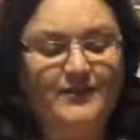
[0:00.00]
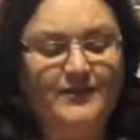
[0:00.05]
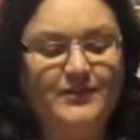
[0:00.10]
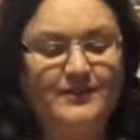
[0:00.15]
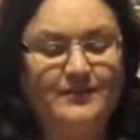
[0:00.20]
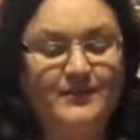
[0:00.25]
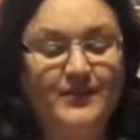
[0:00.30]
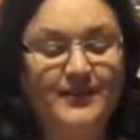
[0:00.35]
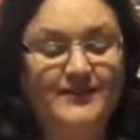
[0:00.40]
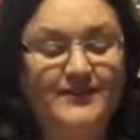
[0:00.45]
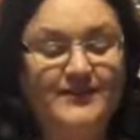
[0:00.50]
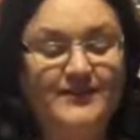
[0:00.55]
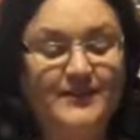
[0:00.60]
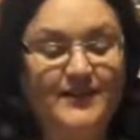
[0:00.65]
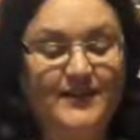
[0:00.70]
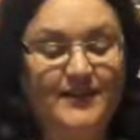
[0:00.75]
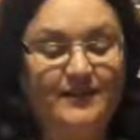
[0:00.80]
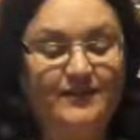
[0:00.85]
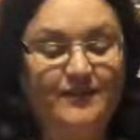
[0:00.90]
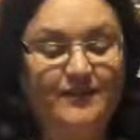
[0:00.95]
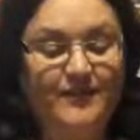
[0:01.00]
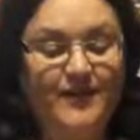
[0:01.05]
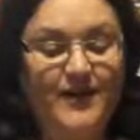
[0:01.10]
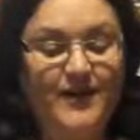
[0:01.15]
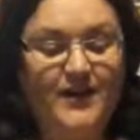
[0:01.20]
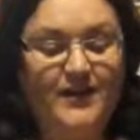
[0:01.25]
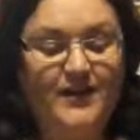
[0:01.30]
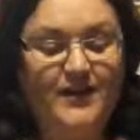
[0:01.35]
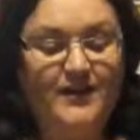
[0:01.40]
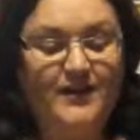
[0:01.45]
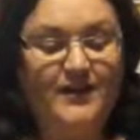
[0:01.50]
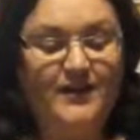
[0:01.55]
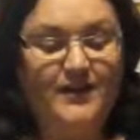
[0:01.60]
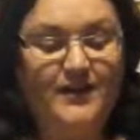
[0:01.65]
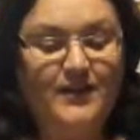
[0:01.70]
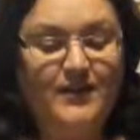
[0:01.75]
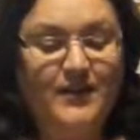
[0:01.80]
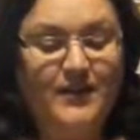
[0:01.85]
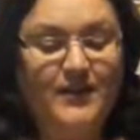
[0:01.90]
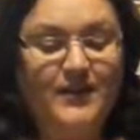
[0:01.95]
Some nice stuff.
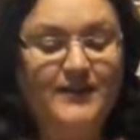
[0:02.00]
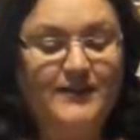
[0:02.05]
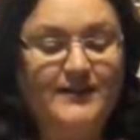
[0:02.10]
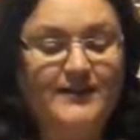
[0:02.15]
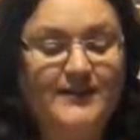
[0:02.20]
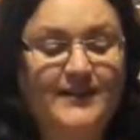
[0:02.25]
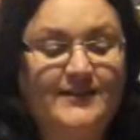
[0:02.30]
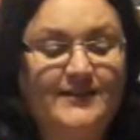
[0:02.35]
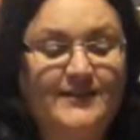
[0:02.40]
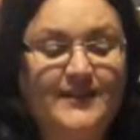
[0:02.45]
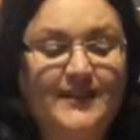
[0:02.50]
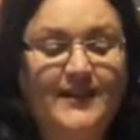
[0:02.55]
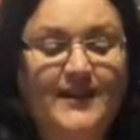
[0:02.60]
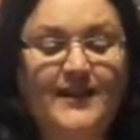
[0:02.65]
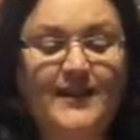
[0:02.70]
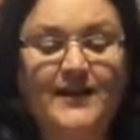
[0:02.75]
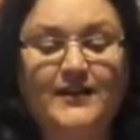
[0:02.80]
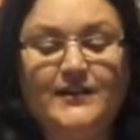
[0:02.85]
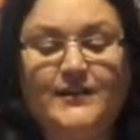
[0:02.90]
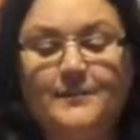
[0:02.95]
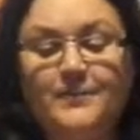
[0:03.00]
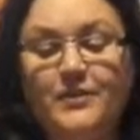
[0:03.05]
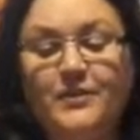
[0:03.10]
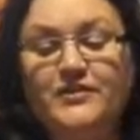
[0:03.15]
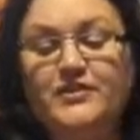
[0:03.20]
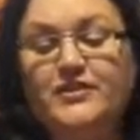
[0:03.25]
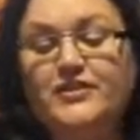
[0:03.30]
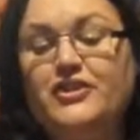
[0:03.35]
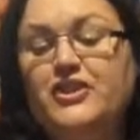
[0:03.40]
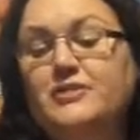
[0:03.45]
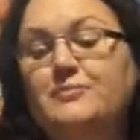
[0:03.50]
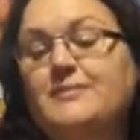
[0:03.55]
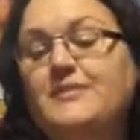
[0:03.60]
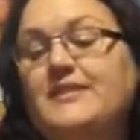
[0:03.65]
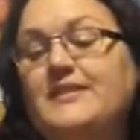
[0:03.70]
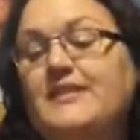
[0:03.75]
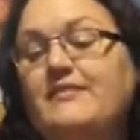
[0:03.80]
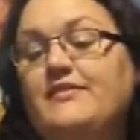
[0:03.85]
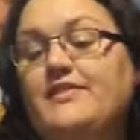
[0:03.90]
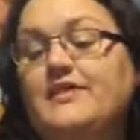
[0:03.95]
Says here, the boxes cost me
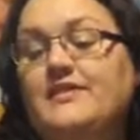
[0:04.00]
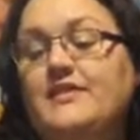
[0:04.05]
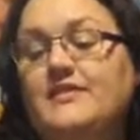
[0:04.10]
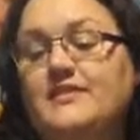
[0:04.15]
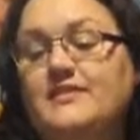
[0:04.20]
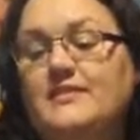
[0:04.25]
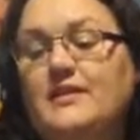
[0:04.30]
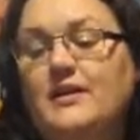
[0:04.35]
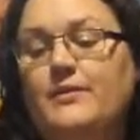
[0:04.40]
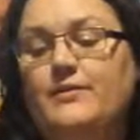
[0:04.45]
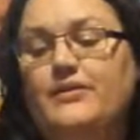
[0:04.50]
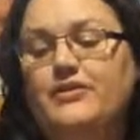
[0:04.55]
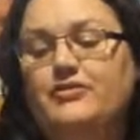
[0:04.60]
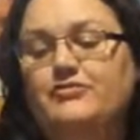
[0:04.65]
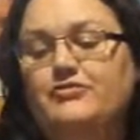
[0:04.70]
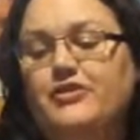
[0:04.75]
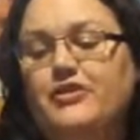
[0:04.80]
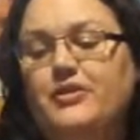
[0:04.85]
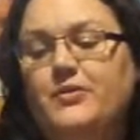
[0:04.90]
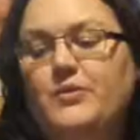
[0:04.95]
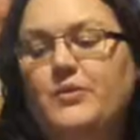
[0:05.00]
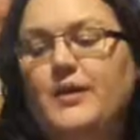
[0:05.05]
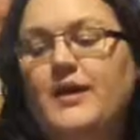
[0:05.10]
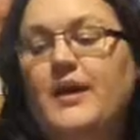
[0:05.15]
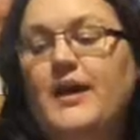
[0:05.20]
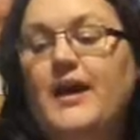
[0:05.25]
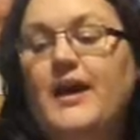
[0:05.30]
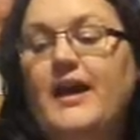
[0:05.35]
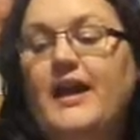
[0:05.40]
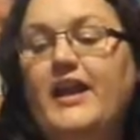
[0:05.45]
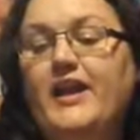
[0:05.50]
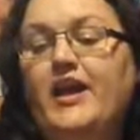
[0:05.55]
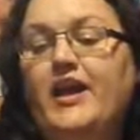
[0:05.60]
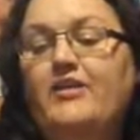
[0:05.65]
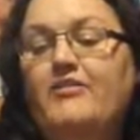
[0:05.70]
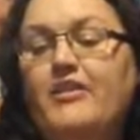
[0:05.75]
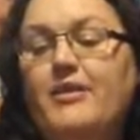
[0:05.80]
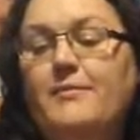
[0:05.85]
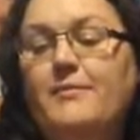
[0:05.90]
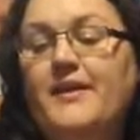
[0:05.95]
$70.99, which is true. And the
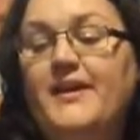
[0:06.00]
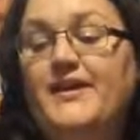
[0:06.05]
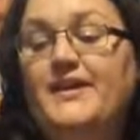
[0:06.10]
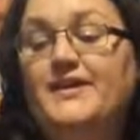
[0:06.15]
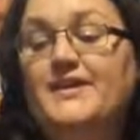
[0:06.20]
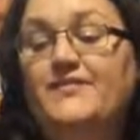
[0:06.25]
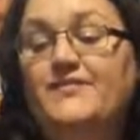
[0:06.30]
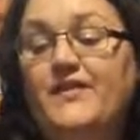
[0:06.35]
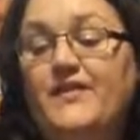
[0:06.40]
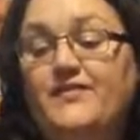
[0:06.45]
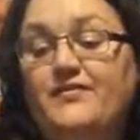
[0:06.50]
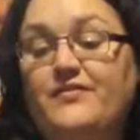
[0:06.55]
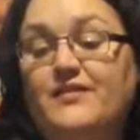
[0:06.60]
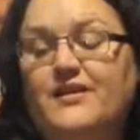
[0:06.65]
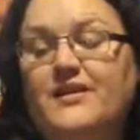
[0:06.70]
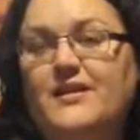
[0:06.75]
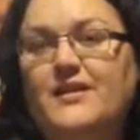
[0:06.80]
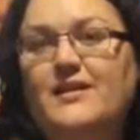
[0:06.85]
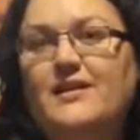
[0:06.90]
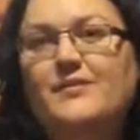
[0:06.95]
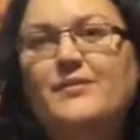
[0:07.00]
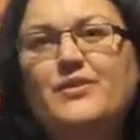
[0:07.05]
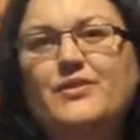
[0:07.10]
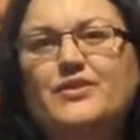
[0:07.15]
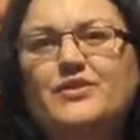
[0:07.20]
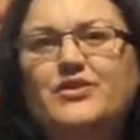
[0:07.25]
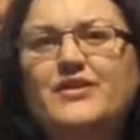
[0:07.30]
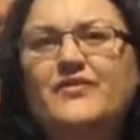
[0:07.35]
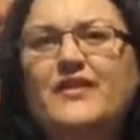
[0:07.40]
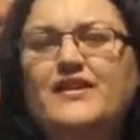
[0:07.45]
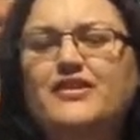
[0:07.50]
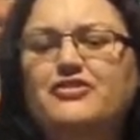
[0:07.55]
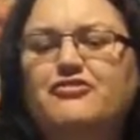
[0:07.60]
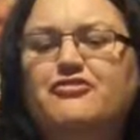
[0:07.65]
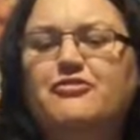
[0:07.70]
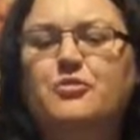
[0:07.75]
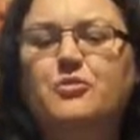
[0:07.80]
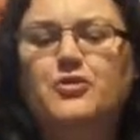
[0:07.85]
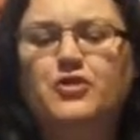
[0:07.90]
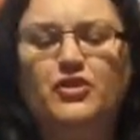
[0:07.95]
RRP is 50. I'm not sure if that's
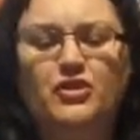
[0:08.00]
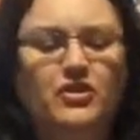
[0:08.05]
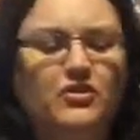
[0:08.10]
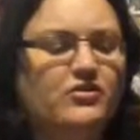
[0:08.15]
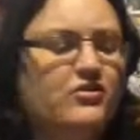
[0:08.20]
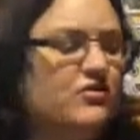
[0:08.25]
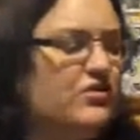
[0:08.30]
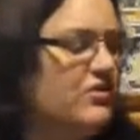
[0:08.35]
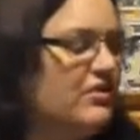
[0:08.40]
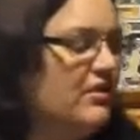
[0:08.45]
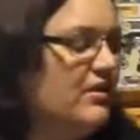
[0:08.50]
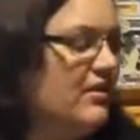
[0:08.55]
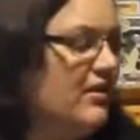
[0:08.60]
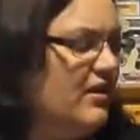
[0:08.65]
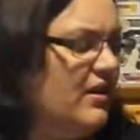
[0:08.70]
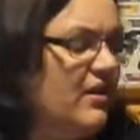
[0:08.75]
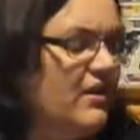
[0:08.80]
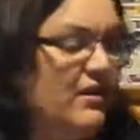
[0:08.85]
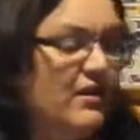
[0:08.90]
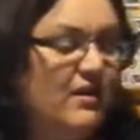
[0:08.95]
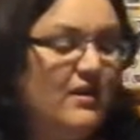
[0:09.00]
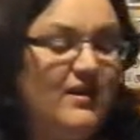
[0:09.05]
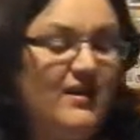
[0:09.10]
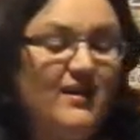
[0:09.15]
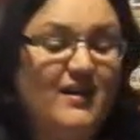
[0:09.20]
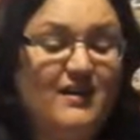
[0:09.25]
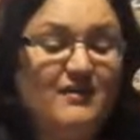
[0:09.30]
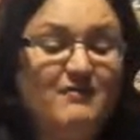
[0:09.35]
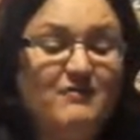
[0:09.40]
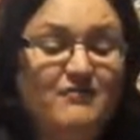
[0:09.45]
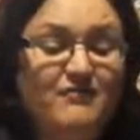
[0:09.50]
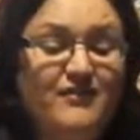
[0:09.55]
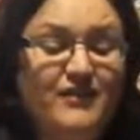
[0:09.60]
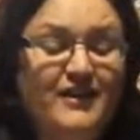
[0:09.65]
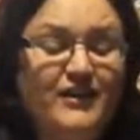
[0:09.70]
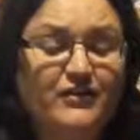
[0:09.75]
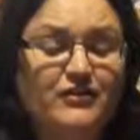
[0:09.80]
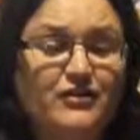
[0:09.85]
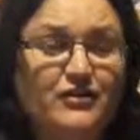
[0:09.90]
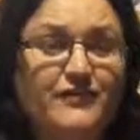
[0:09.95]
true or not. I'm
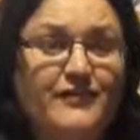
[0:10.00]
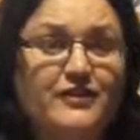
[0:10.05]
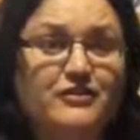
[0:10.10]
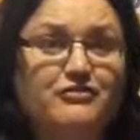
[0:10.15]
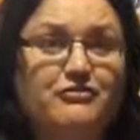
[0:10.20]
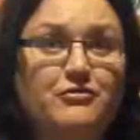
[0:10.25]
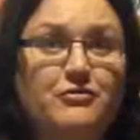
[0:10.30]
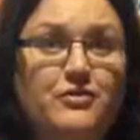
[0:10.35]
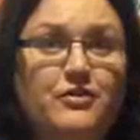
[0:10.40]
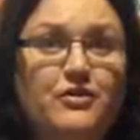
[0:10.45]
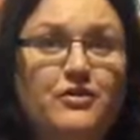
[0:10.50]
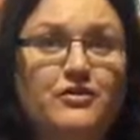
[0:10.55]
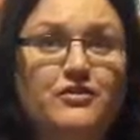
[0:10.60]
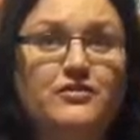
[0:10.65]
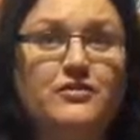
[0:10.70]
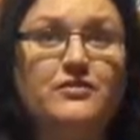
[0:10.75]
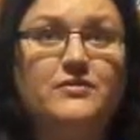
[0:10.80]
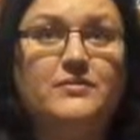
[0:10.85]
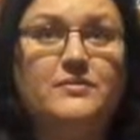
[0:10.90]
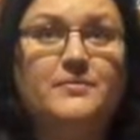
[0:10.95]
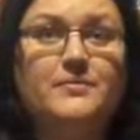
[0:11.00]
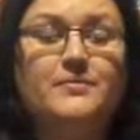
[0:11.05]
really not sure if that's true or not.